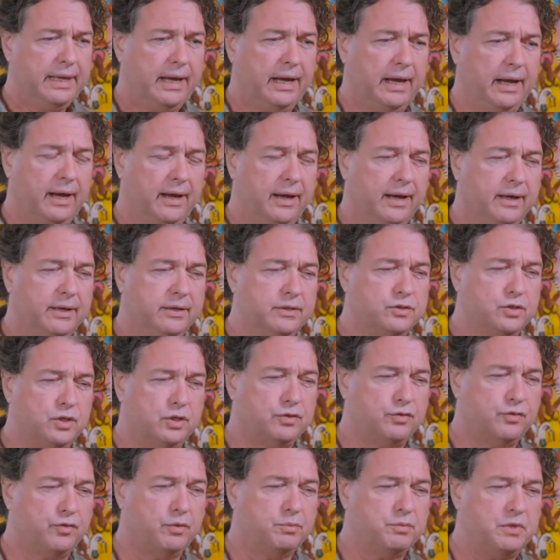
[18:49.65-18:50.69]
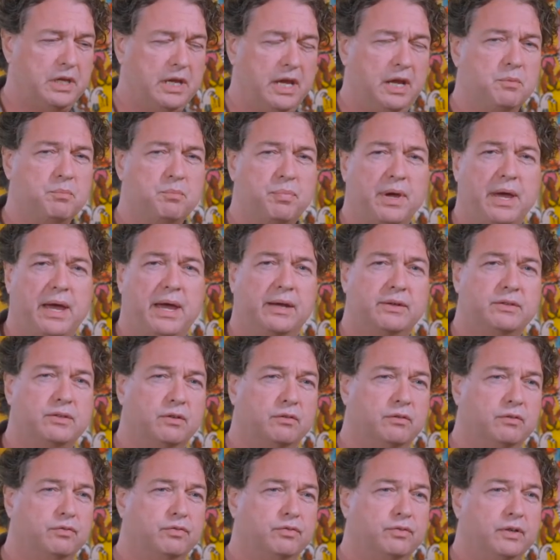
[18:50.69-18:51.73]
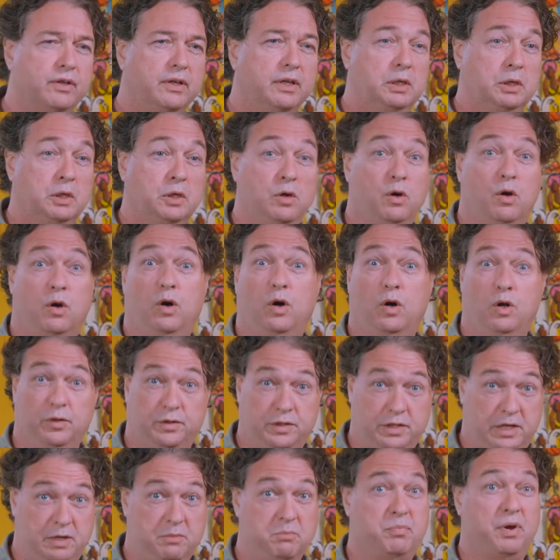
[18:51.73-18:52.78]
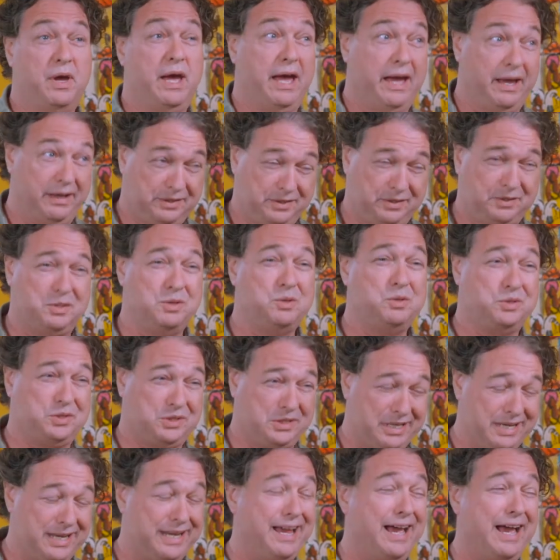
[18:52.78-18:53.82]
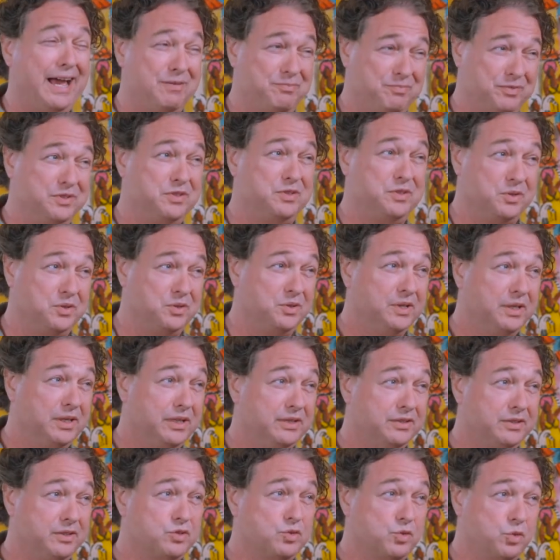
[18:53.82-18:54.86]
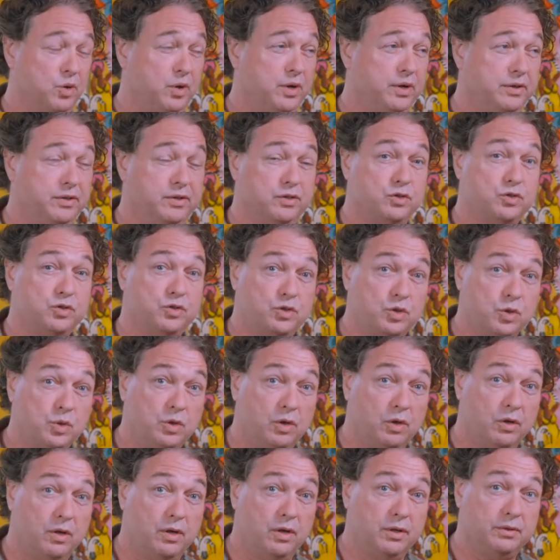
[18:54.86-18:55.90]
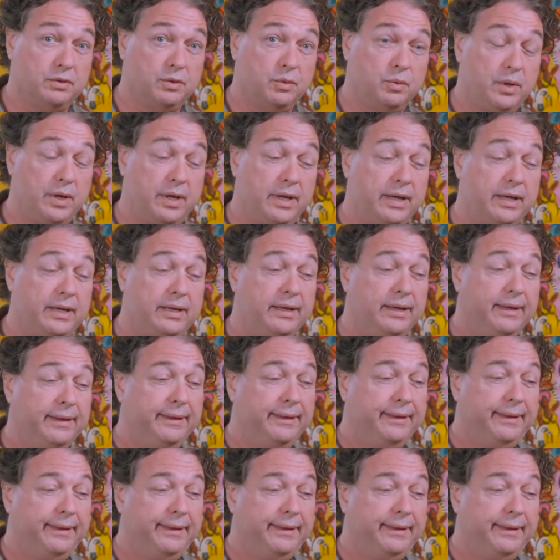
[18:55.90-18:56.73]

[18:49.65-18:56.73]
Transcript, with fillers: Uh, just from the impact of all the impacts you see happen to to Troy and his oh, yeah. suit along the way.